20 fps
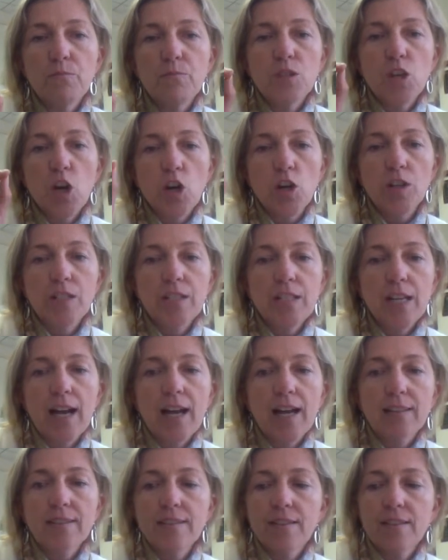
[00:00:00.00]
dark
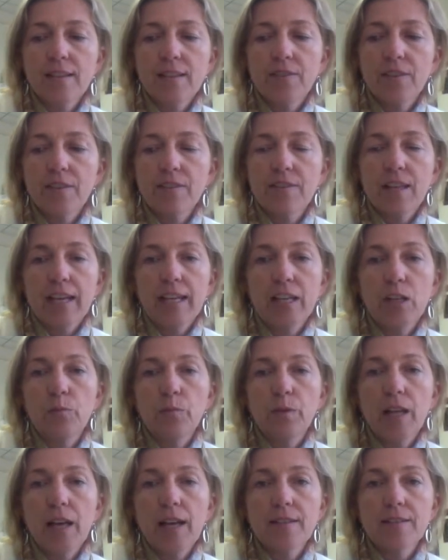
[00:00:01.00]
dots in the
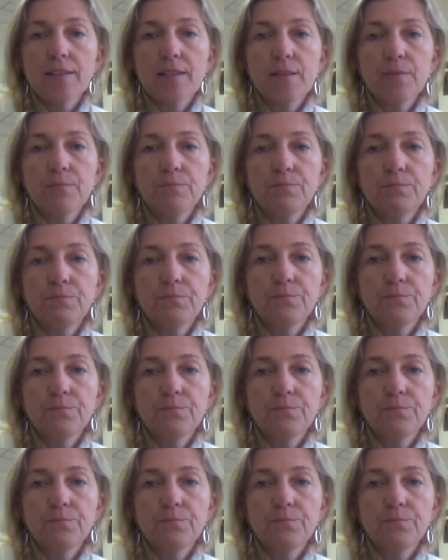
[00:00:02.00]
cytoplasm.